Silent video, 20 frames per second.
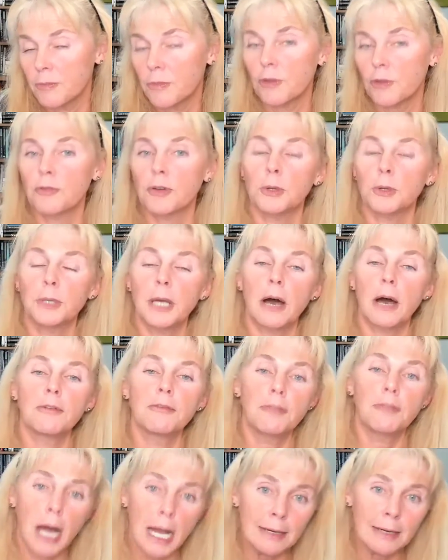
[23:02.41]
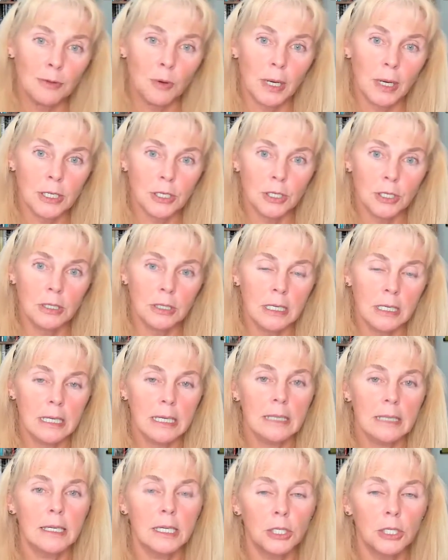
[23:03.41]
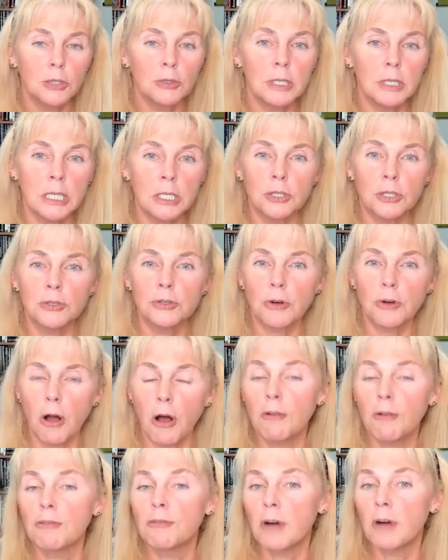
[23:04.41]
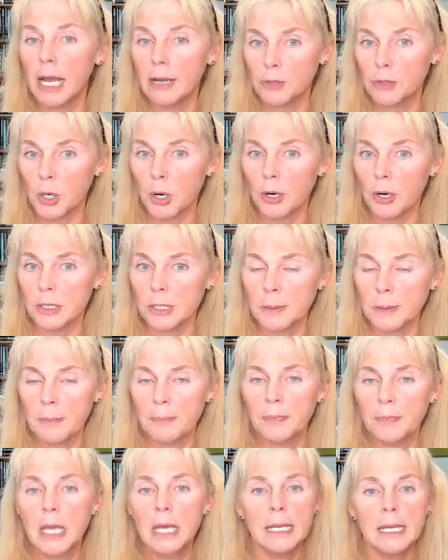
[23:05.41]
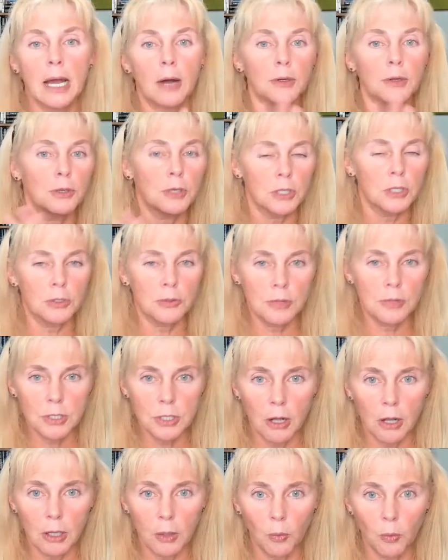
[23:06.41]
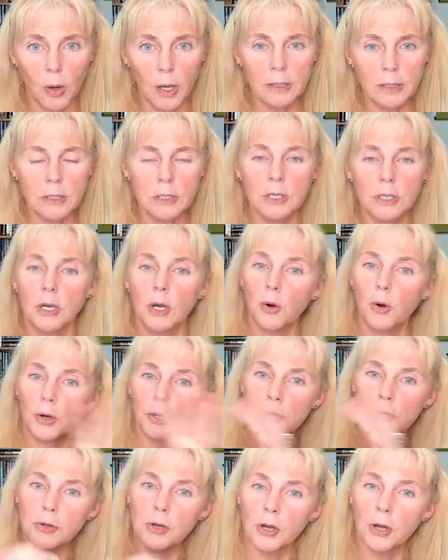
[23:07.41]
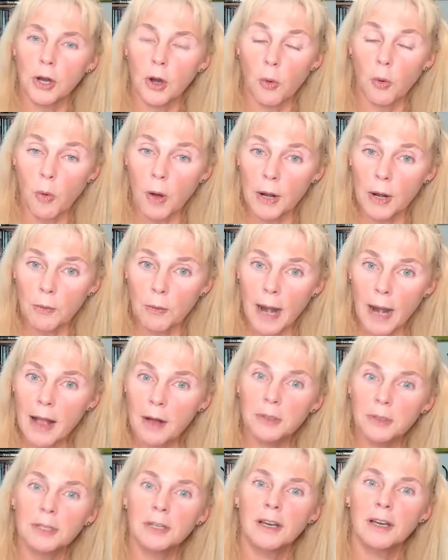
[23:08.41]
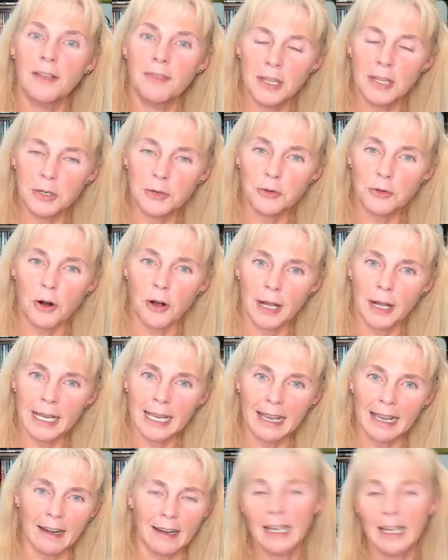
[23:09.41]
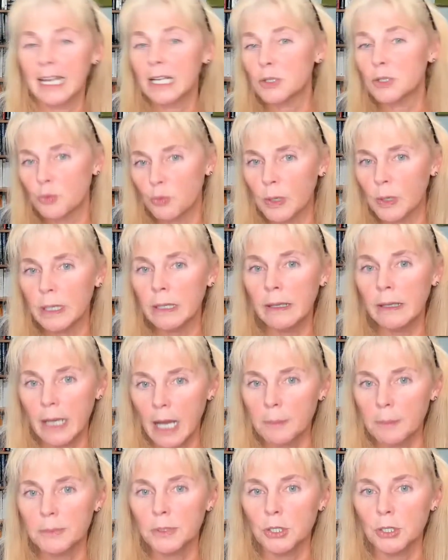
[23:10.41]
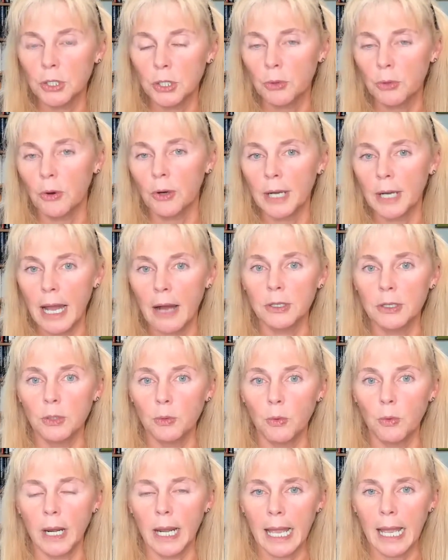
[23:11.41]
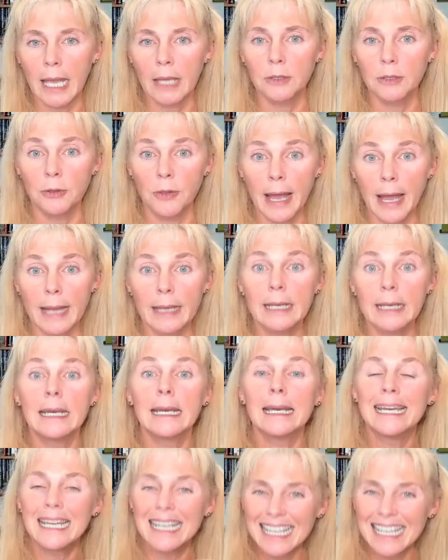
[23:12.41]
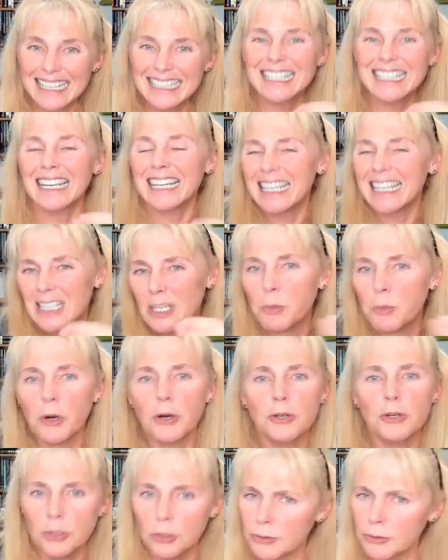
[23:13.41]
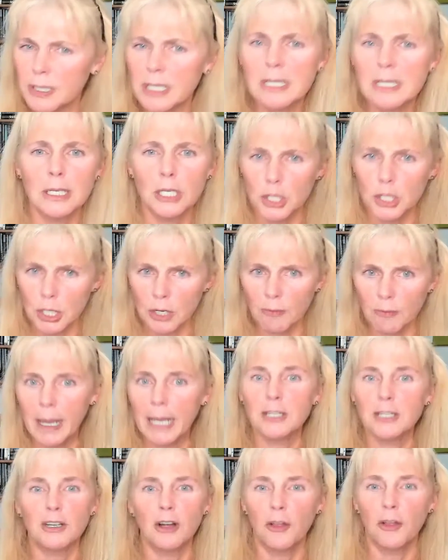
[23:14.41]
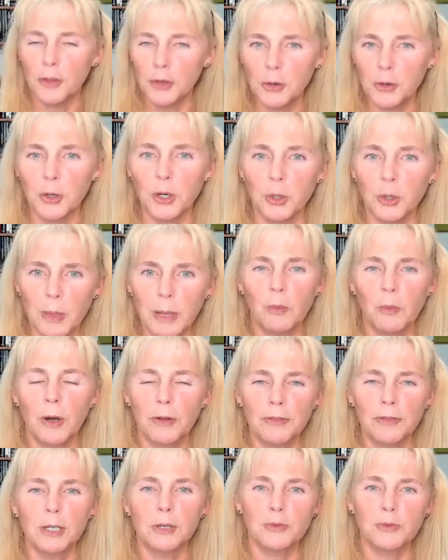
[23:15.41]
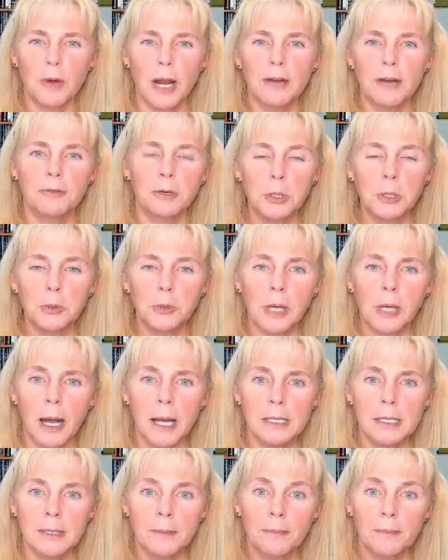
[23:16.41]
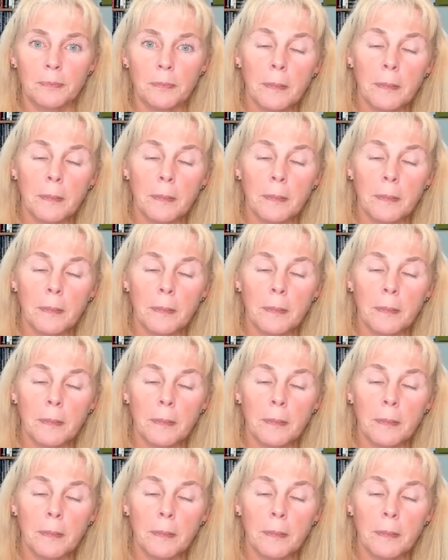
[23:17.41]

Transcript: If you filled out 5 questions, then you need to draw 5 cards. Now, you can do this all at once, or you can go one round and then draw again. It's really up to you on how you want to handle that. It's a personal decision based on the group and what feels right for you guys.